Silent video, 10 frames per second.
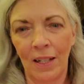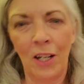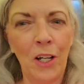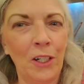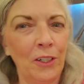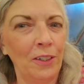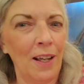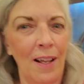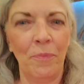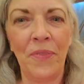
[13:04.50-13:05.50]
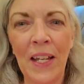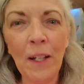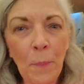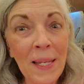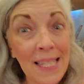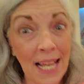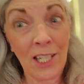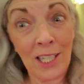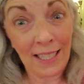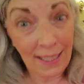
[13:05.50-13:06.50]
her um, therapy
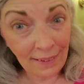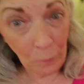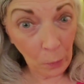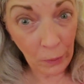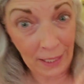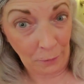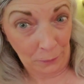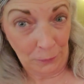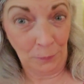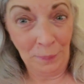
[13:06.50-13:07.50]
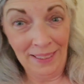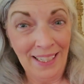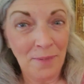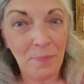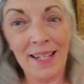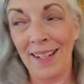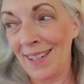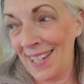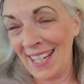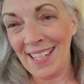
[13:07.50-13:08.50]
session in the morning room because
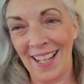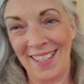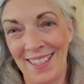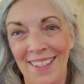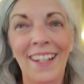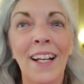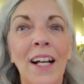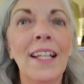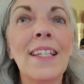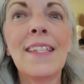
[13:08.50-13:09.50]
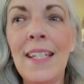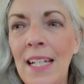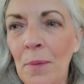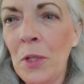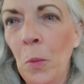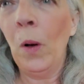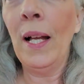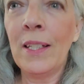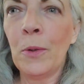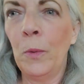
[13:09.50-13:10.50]
she doesn't seem to
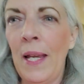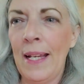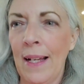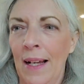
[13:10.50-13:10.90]
want to wake